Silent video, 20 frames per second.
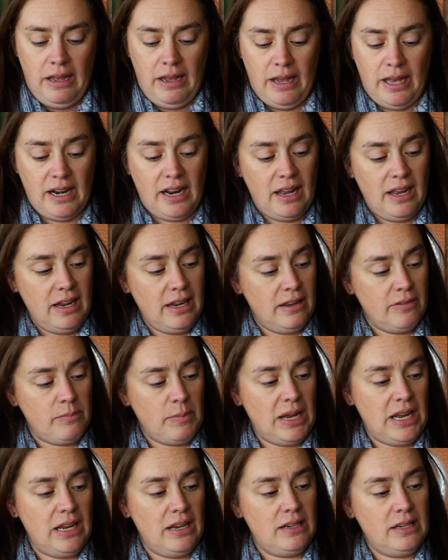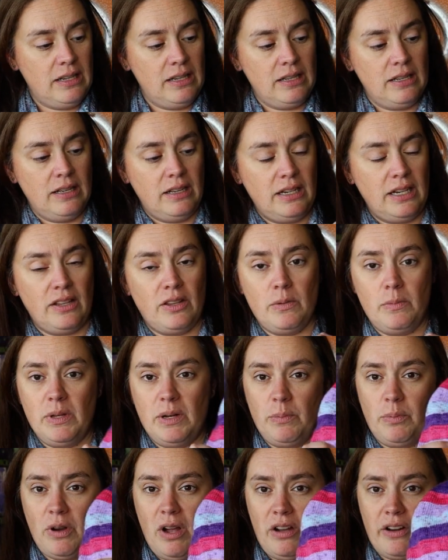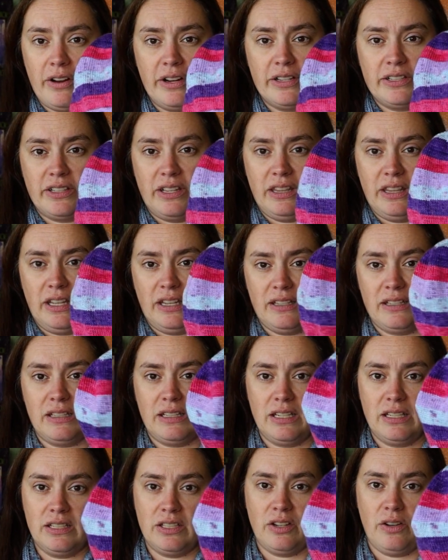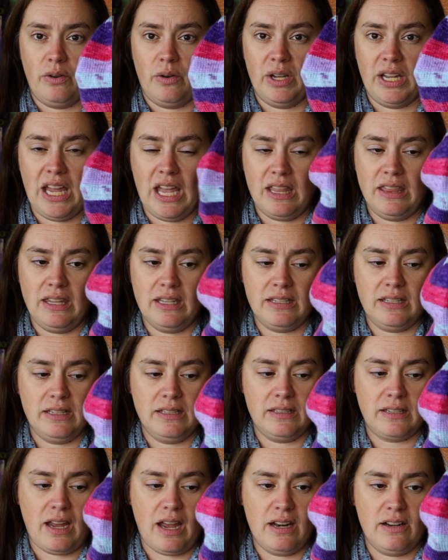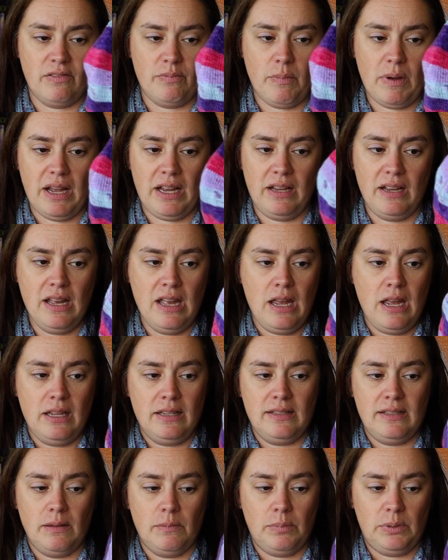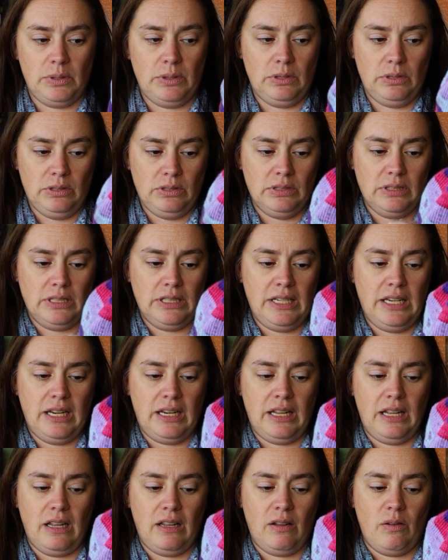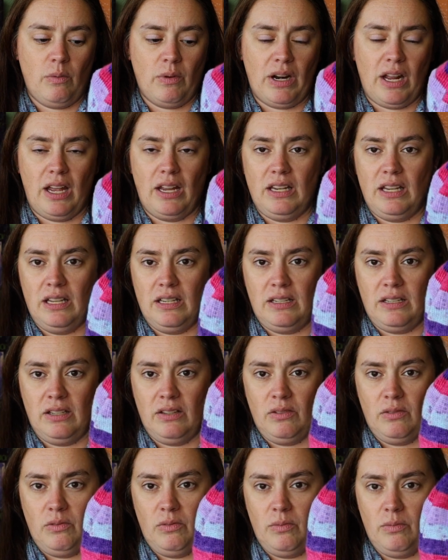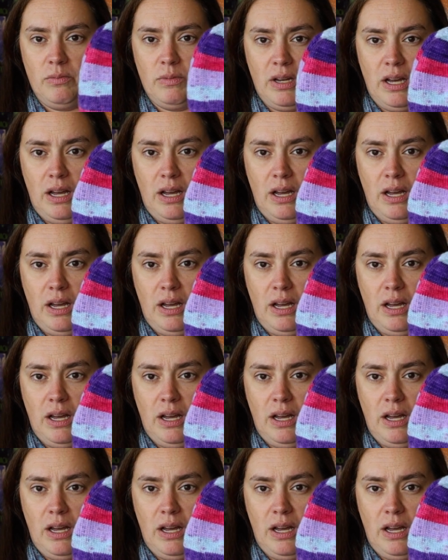And I have made another bit of progress on this. So again, this is kind of my simple knitting when I need to,